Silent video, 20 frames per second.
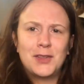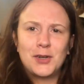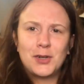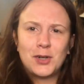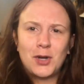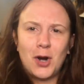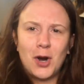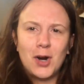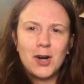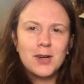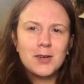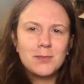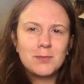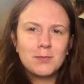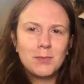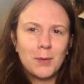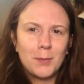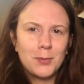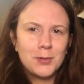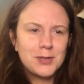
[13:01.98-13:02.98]
Their car
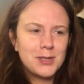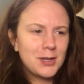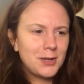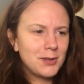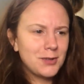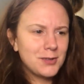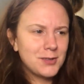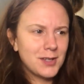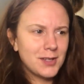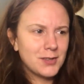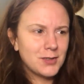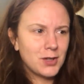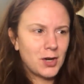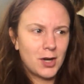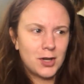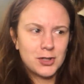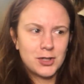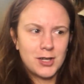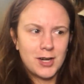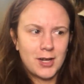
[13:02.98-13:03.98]
bumper sticker says,
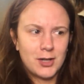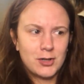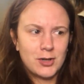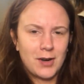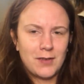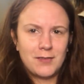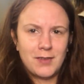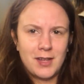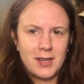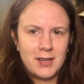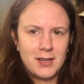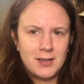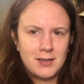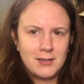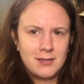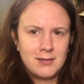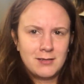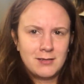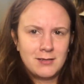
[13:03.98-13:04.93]
caution, I drive naked.